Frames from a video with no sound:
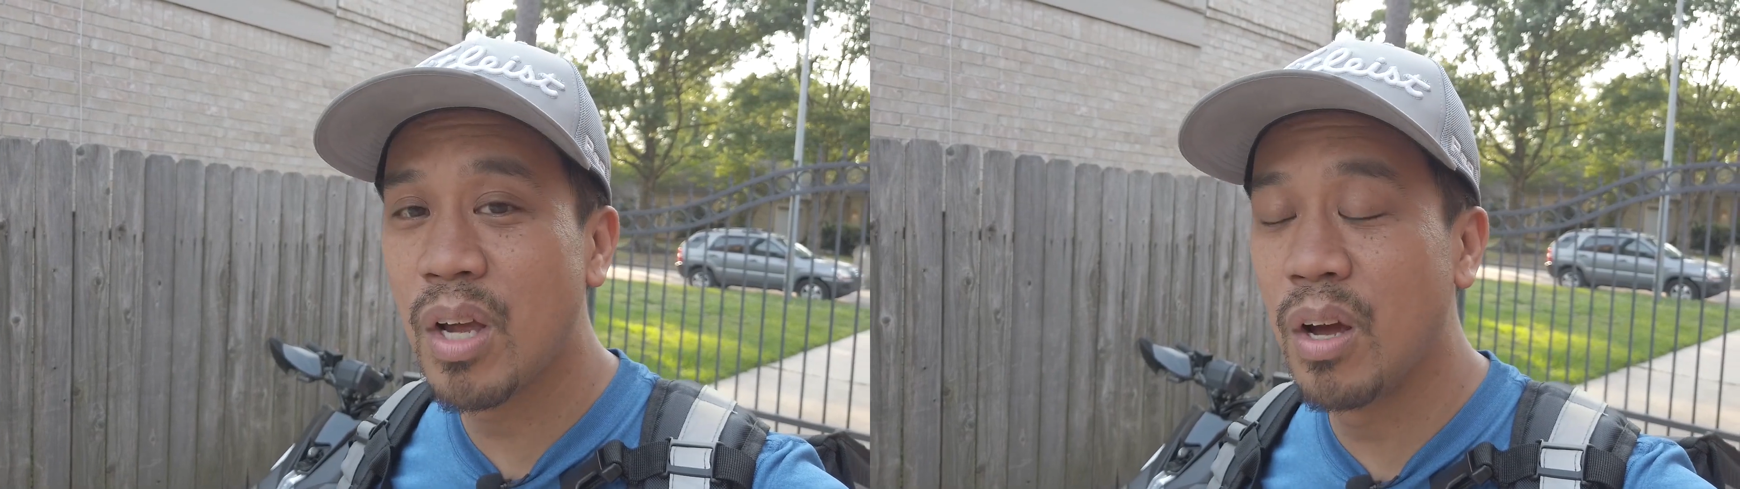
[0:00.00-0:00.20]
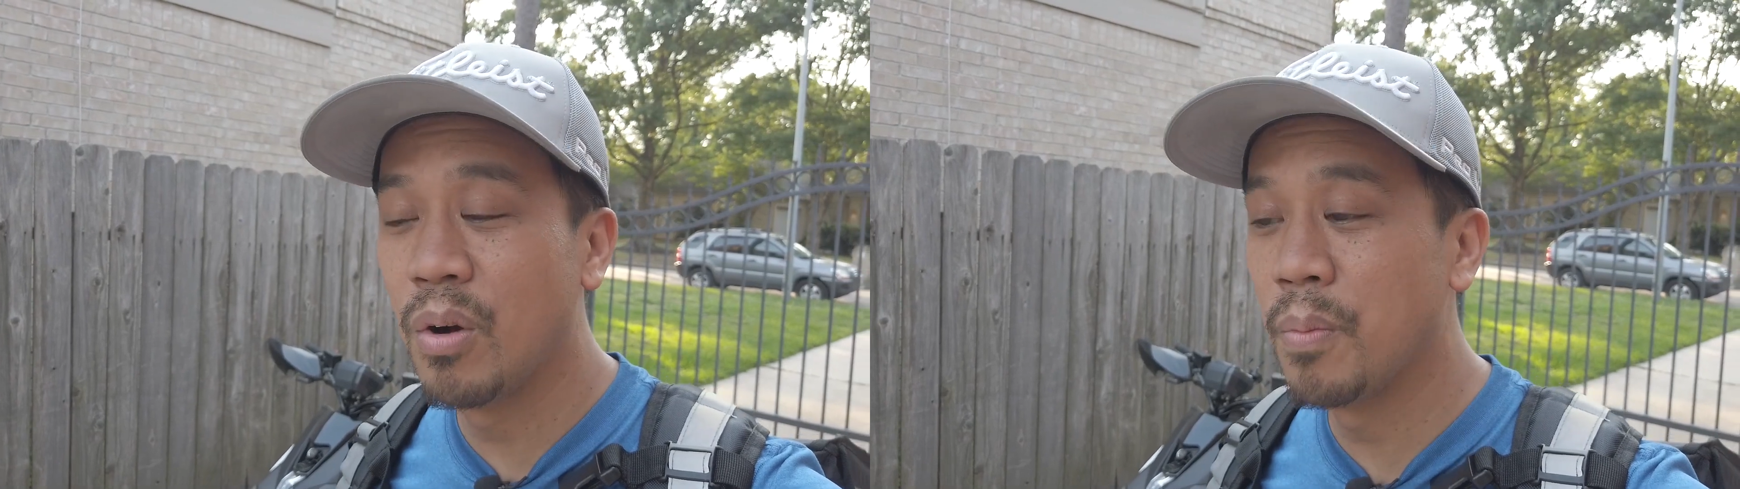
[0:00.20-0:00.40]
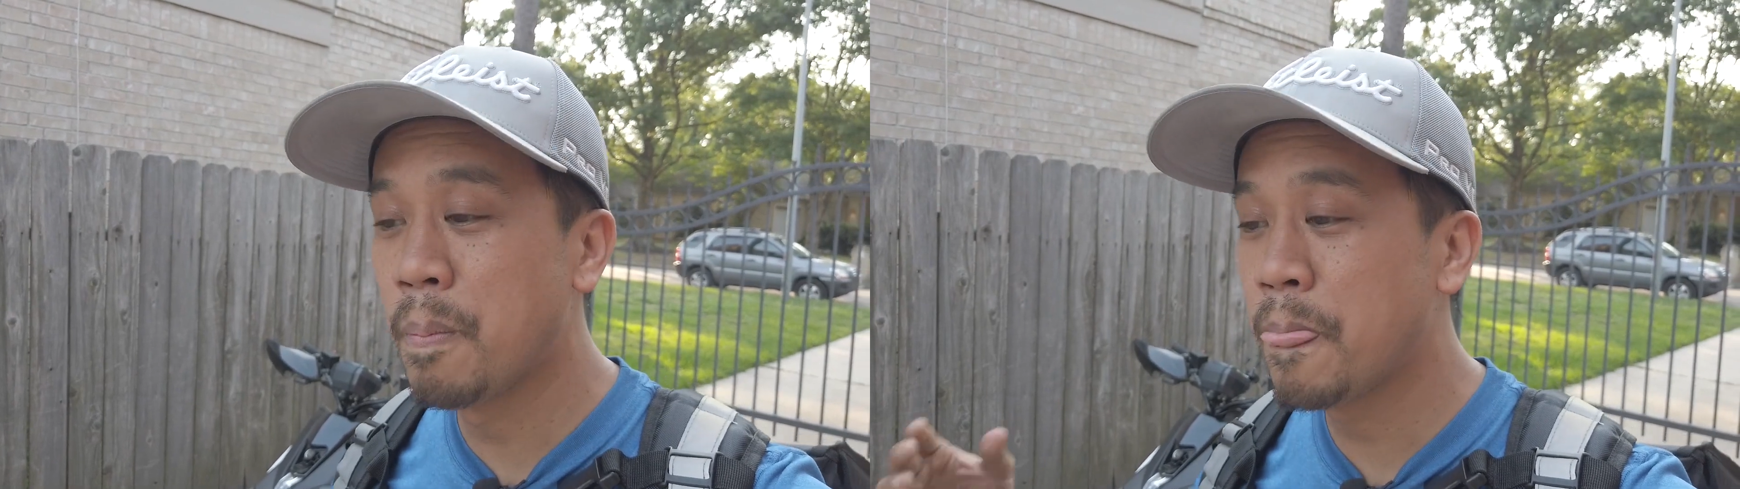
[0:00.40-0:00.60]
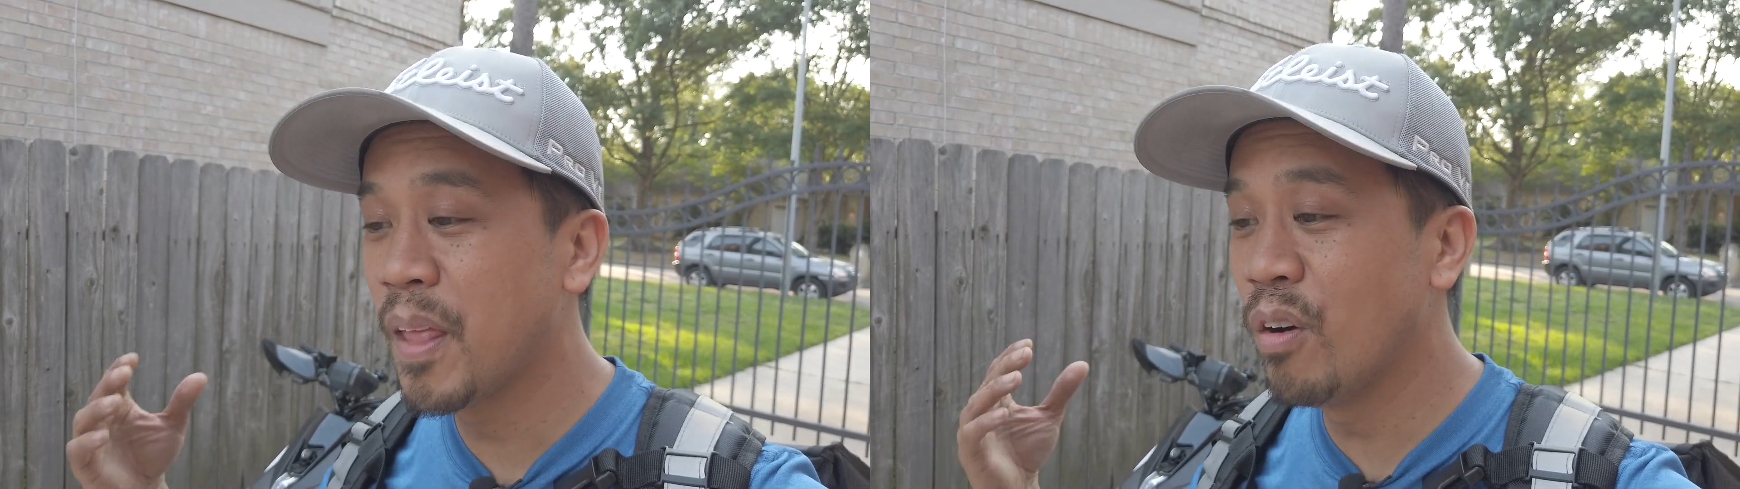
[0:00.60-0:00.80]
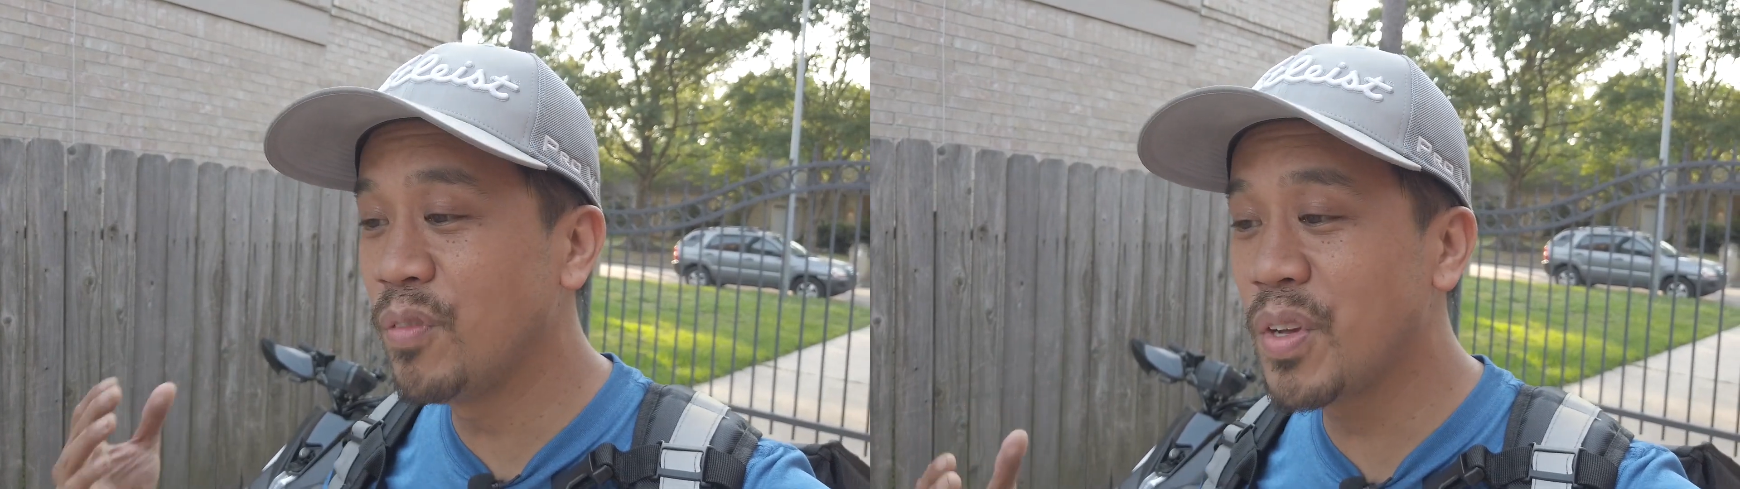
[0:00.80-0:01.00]
So
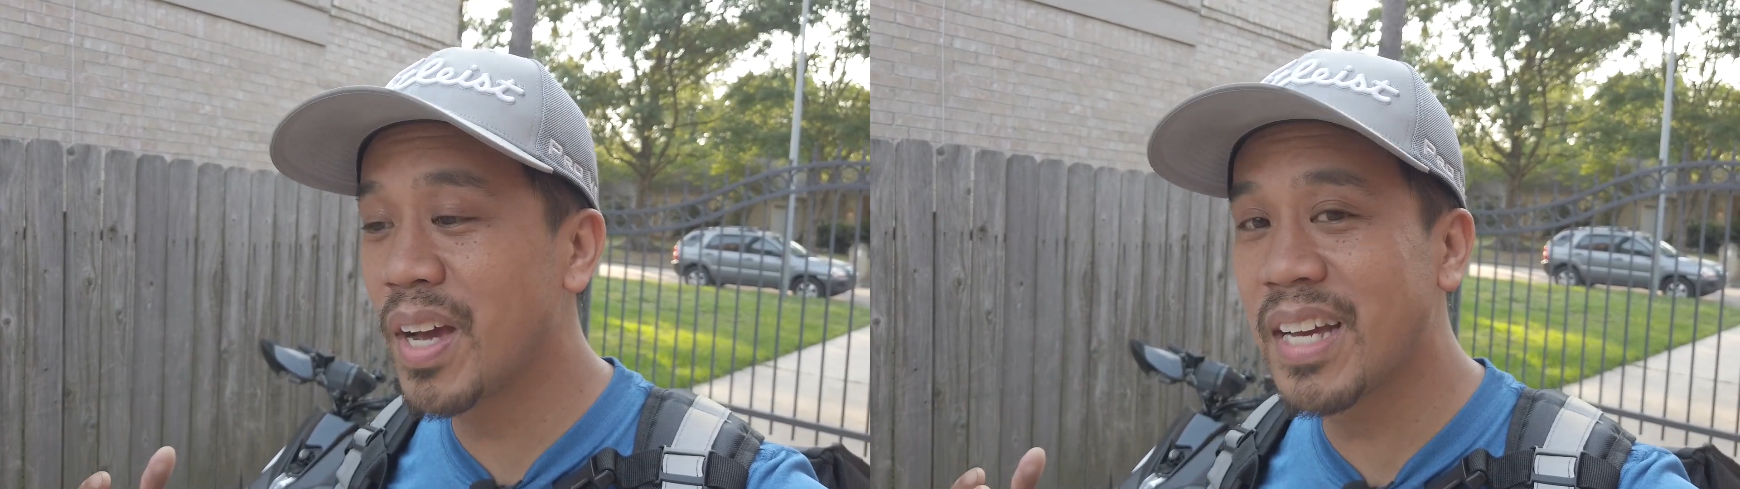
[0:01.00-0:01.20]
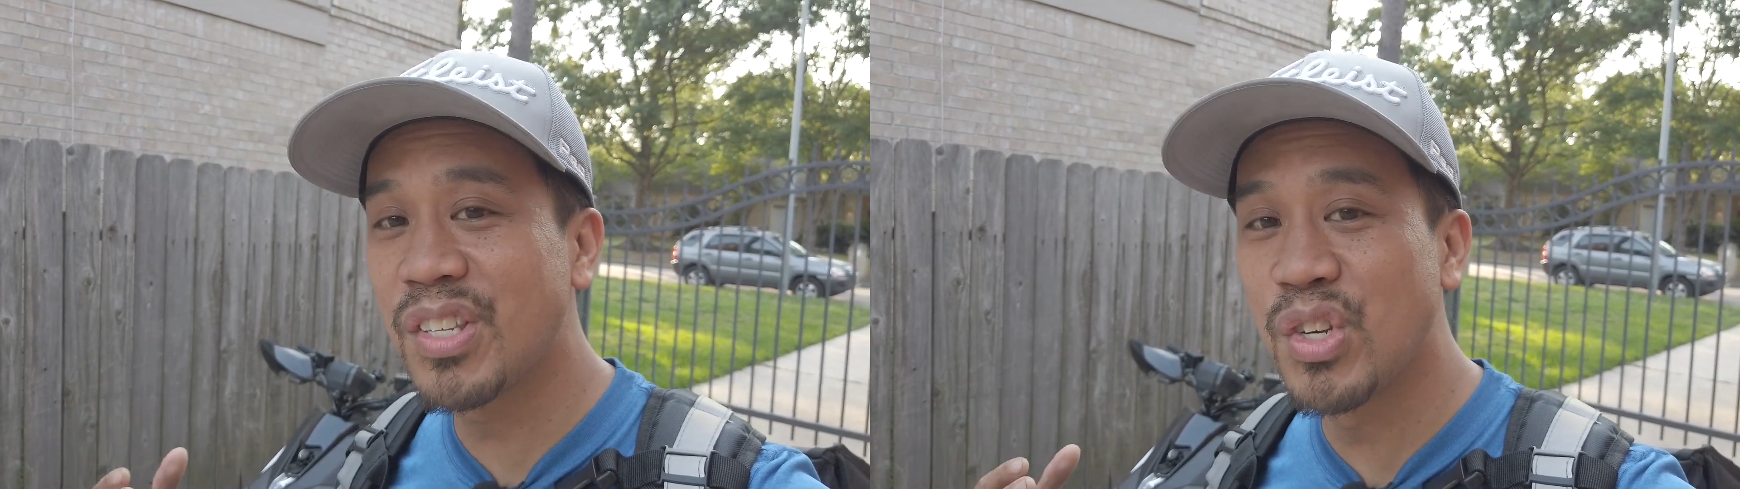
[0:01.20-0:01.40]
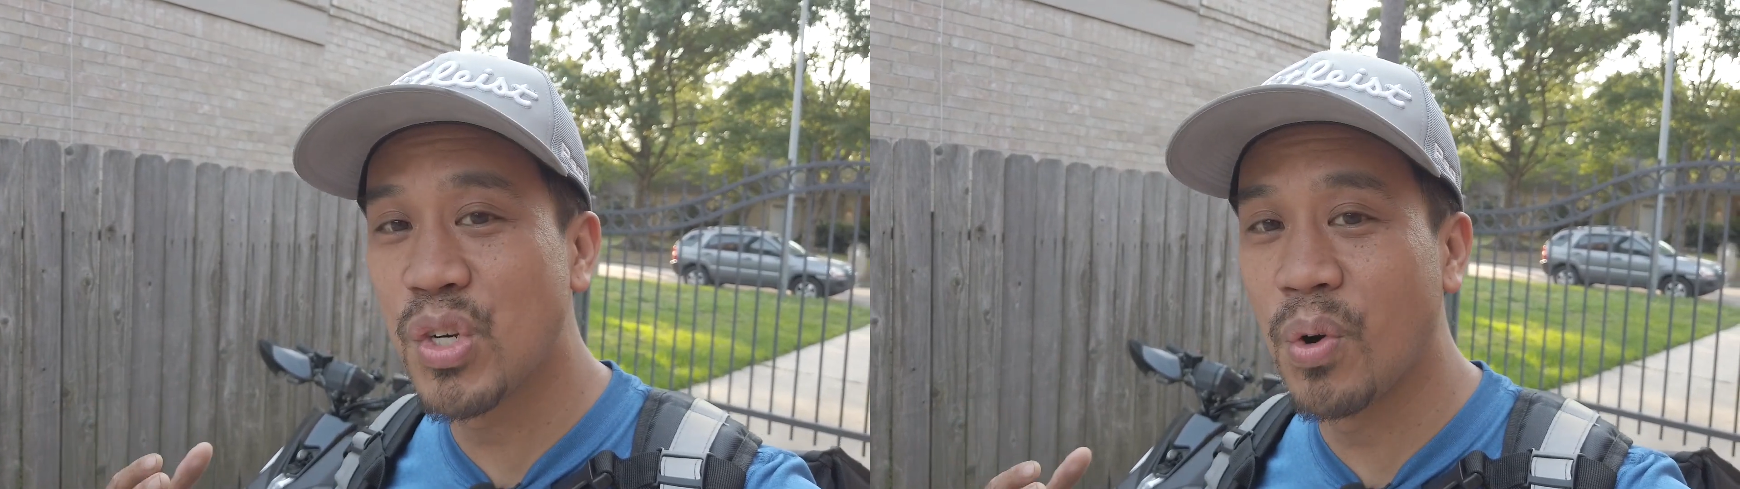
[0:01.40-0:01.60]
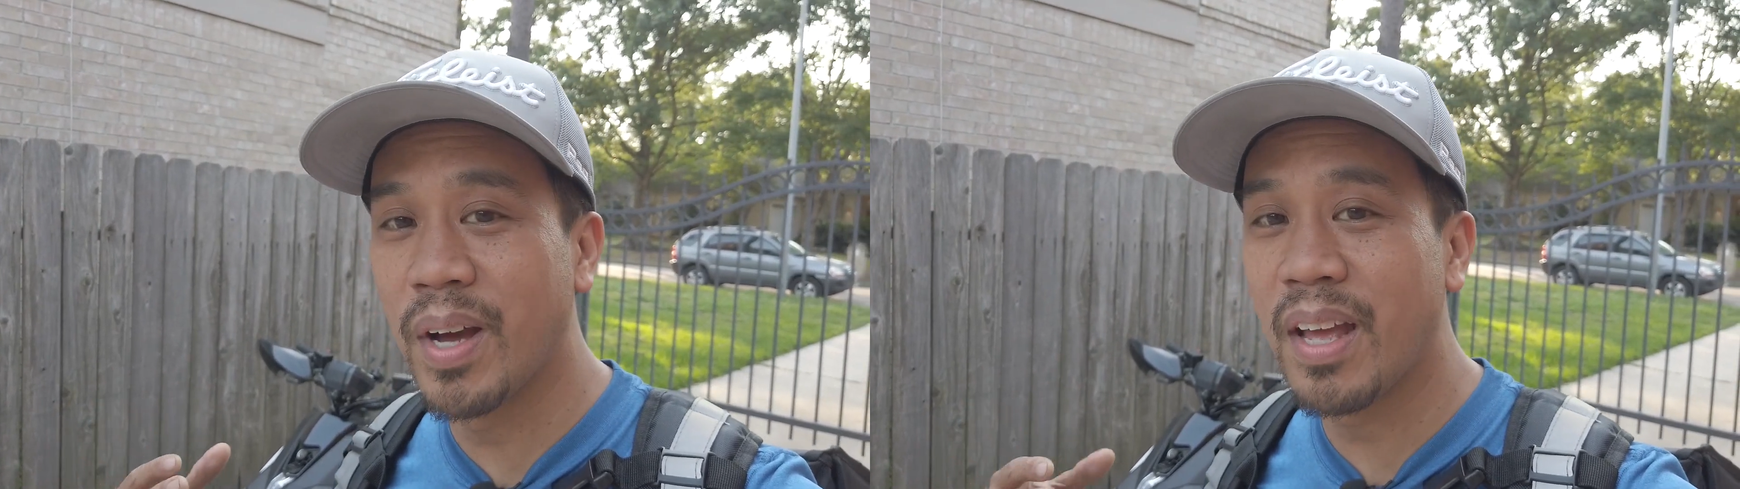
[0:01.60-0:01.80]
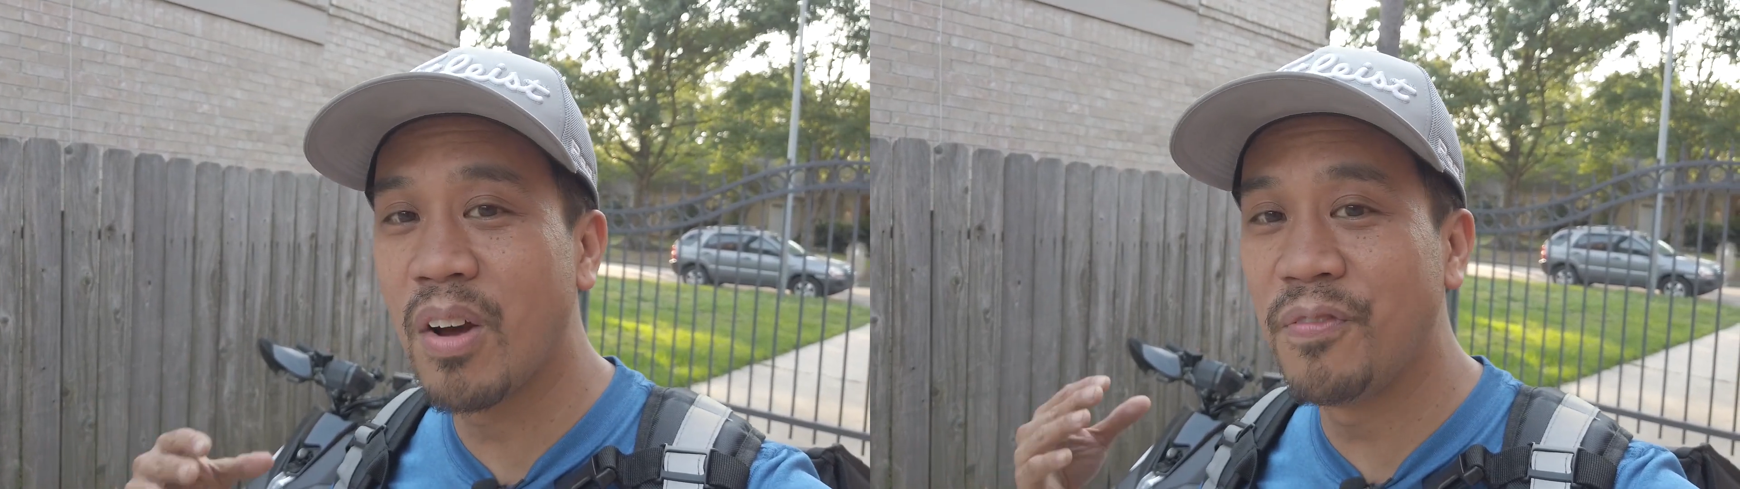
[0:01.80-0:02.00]
hopefully you guys enjoy.